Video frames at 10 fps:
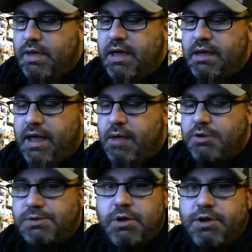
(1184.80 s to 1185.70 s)

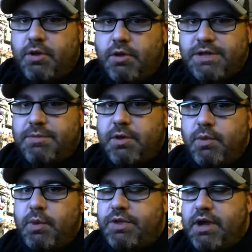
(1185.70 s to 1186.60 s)
cameras running the whole time that
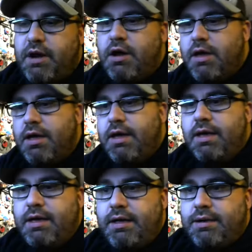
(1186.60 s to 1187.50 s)
we were there,
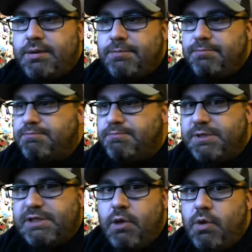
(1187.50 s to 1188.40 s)
and
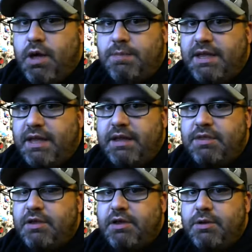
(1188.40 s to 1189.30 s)
So I mean,
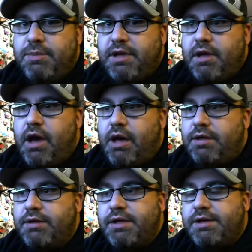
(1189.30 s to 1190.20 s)
anything could have been caught,
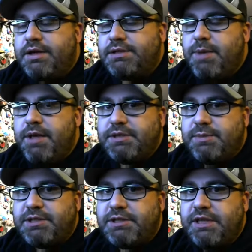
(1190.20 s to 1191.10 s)
and
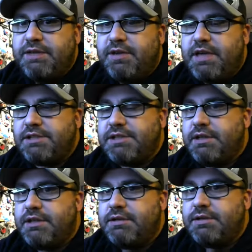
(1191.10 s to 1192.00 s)
especially
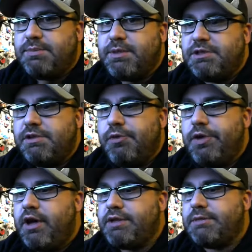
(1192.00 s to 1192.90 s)
if we
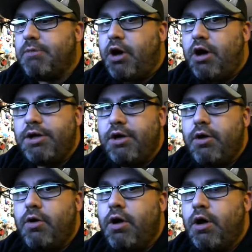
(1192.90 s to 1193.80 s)
caught some
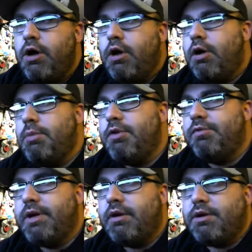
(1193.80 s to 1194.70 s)
audio or
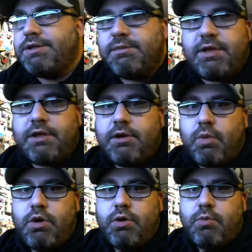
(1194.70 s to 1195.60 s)
movement or something in a
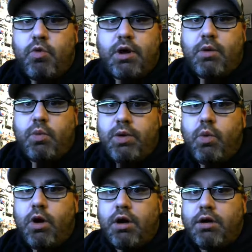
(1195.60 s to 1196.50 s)
room where we
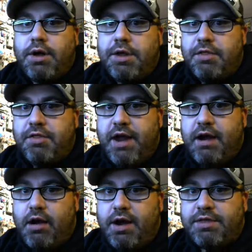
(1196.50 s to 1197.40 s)
weren't
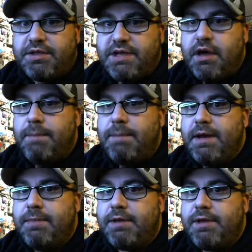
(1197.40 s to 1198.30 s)
there at the time
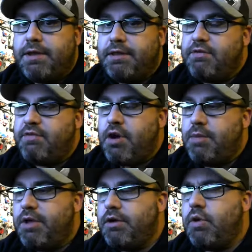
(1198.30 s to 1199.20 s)
manipulating the
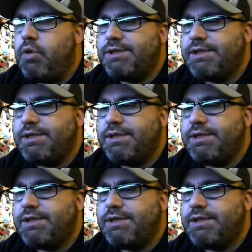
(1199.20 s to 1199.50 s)
environment. And of course, the